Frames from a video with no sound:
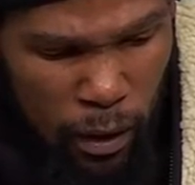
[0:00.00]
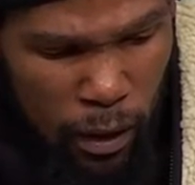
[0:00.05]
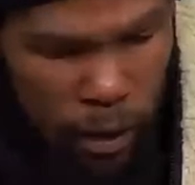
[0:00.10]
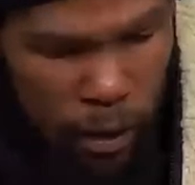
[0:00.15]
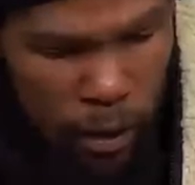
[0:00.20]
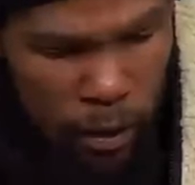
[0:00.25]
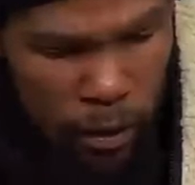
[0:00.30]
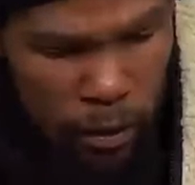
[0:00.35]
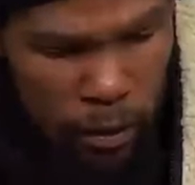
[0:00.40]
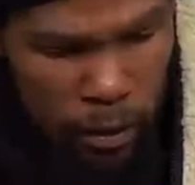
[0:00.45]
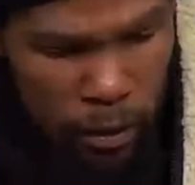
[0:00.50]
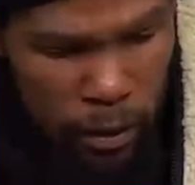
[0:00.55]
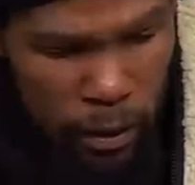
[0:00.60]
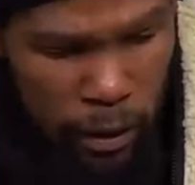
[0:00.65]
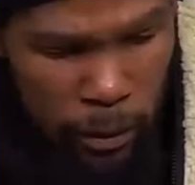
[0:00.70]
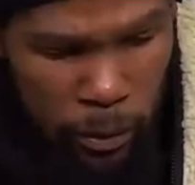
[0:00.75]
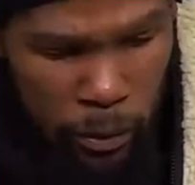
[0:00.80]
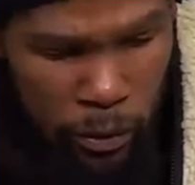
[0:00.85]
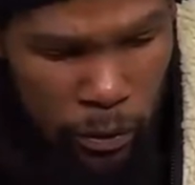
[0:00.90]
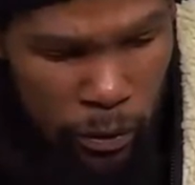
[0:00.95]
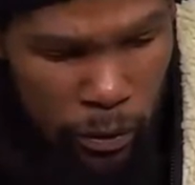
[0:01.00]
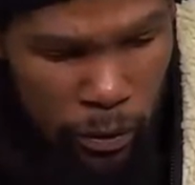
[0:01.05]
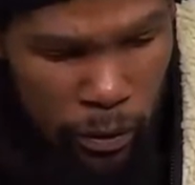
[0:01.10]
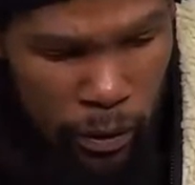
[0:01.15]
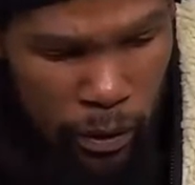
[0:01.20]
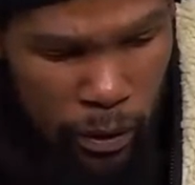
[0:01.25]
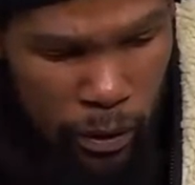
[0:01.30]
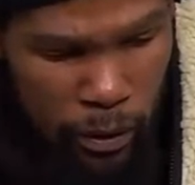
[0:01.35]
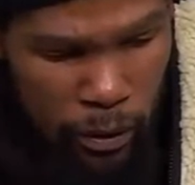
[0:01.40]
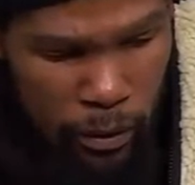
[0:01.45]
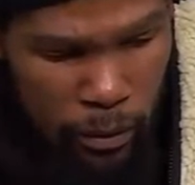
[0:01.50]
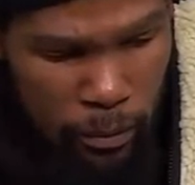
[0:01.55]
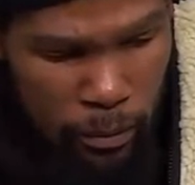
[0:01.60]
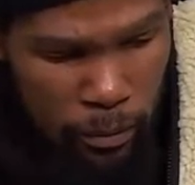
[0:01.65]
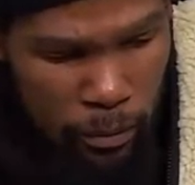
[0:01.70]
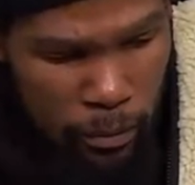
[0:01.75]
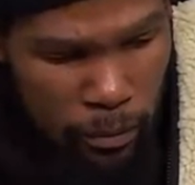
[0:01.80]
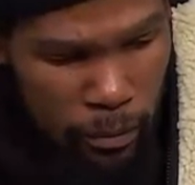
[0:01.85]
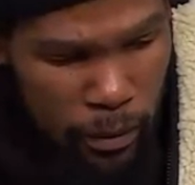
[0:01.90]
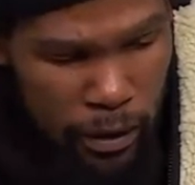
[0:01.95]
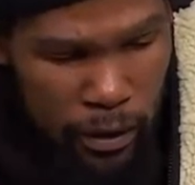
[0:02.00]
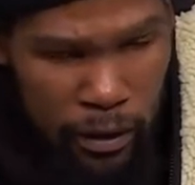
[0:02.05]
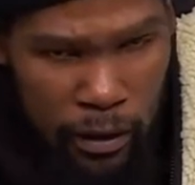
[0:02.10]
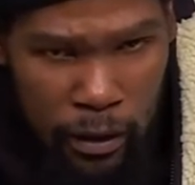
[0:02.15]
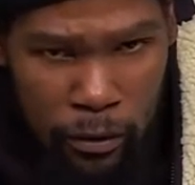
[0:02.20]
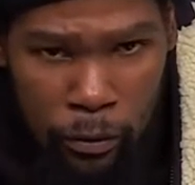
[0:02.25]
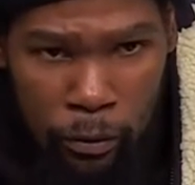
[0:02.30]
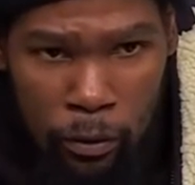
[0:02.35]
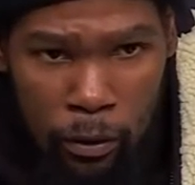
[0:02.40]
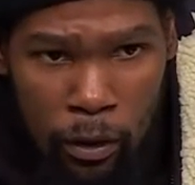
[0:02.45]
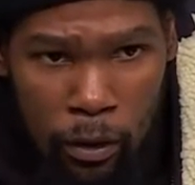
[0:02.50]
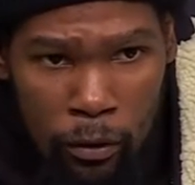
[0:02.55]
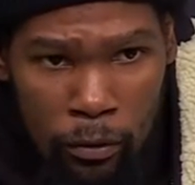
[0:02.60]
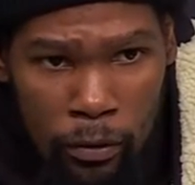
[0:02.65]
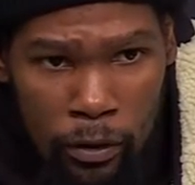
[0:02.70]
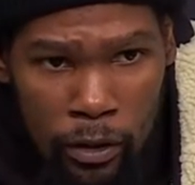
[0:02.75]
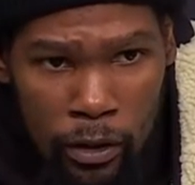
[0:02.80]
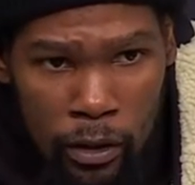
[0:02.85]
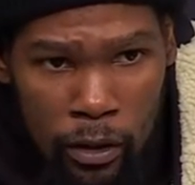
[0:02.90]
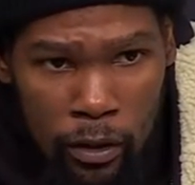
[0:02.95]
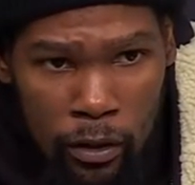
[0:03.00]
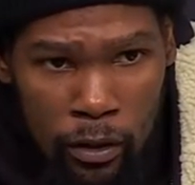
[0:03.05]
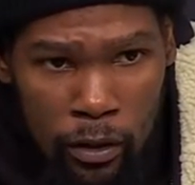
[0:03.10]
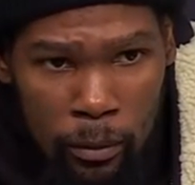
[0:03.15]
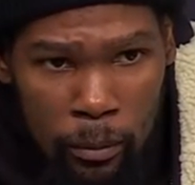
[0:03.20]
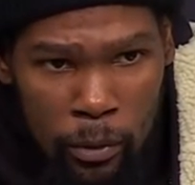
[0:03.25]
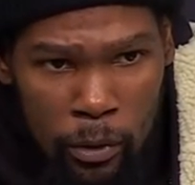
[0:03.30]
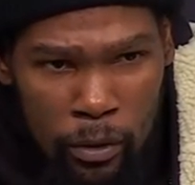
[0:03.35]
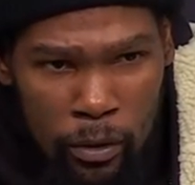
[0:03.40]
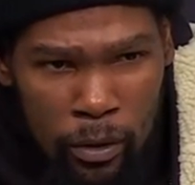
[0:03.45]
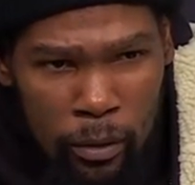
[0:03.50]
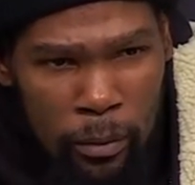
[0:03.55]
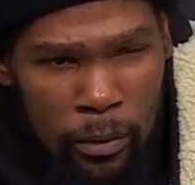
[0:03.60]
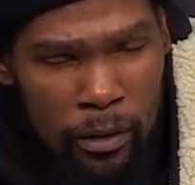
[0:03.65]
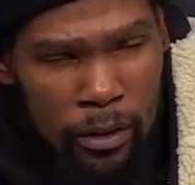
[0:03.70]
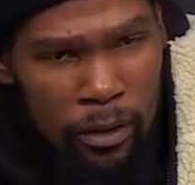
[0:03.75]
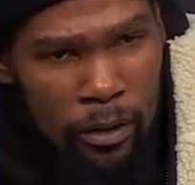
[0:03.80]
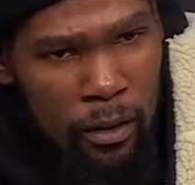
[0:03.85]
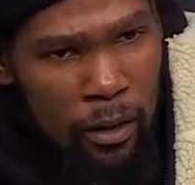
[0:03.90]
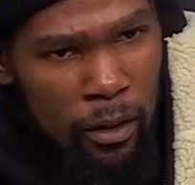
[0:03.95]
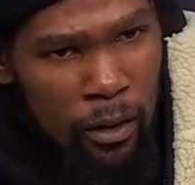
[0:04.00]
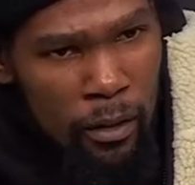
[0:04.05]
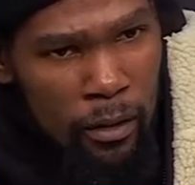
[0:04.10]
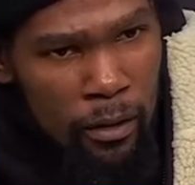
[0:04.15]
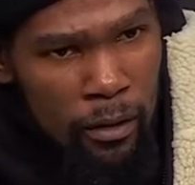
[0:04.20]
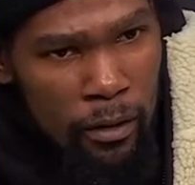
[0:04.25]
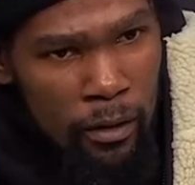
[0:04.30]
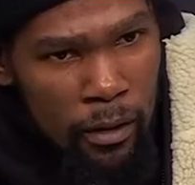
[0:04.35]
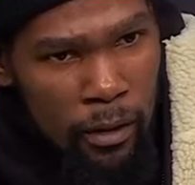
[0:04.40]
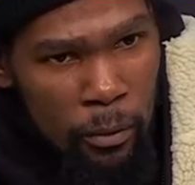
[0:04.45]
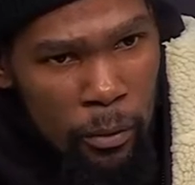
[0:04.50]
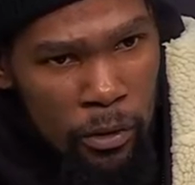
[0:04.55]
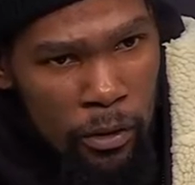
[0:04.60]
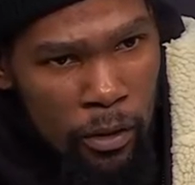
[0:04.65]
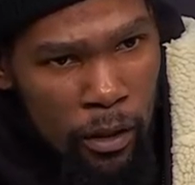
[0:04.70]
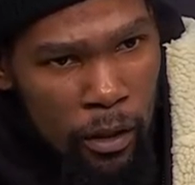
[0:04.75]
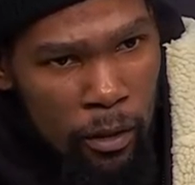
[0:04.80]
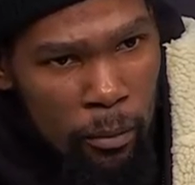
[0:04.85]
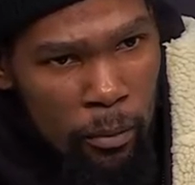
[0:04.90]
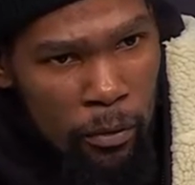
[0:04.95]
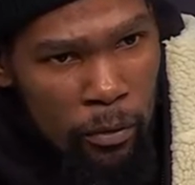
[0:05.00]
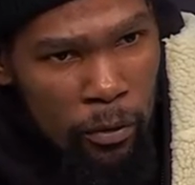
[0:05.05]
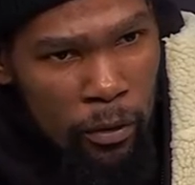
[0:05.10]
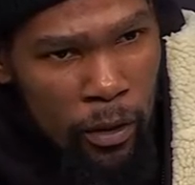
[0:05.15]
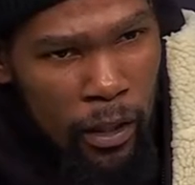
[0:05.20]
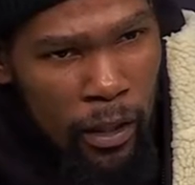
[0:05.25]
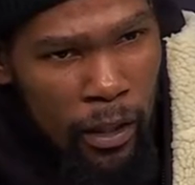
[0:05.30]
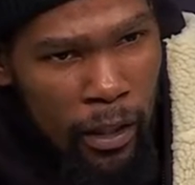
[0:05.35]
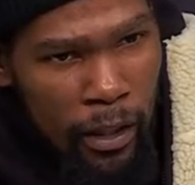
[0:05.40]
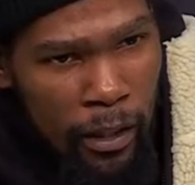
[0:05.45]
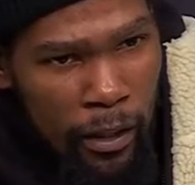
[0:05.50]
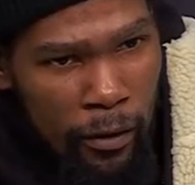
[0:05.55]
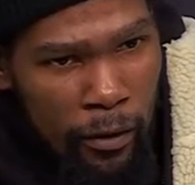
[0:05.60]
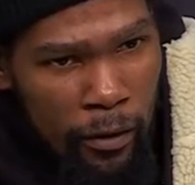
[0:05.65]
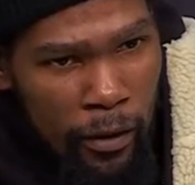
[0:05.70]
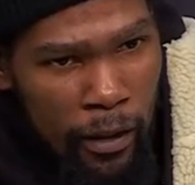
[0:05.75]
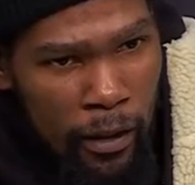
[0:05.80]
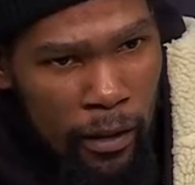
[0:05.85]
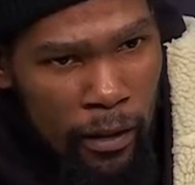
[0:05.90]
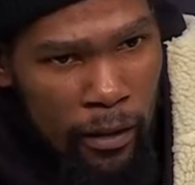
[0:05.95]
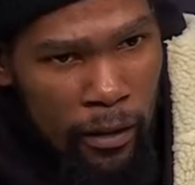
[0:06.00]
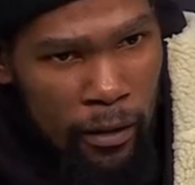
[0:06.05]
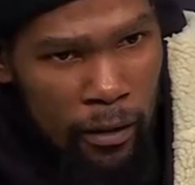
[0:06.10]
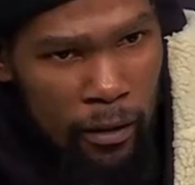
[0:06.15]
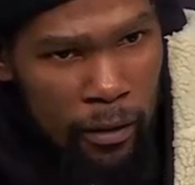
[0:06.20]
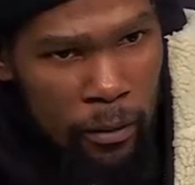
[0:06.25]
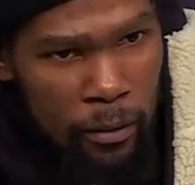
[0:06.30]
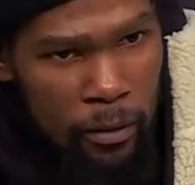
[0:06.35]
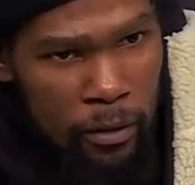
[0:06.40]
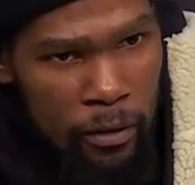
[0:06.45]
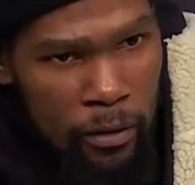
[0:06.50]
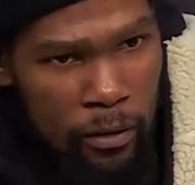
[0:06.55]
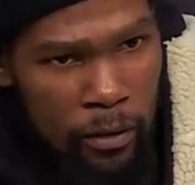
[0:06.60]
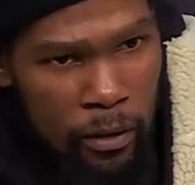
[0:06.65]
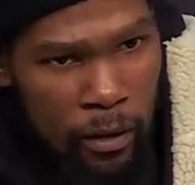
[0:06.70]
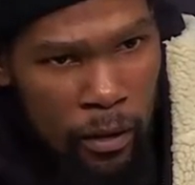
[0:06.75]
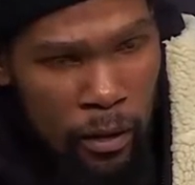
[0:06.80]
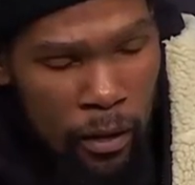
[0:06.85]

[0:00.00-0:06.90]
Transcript: Just keep shooting. This is a different role for Joe. I'm sure he'd been starting. He was starting before I got here, right? He was,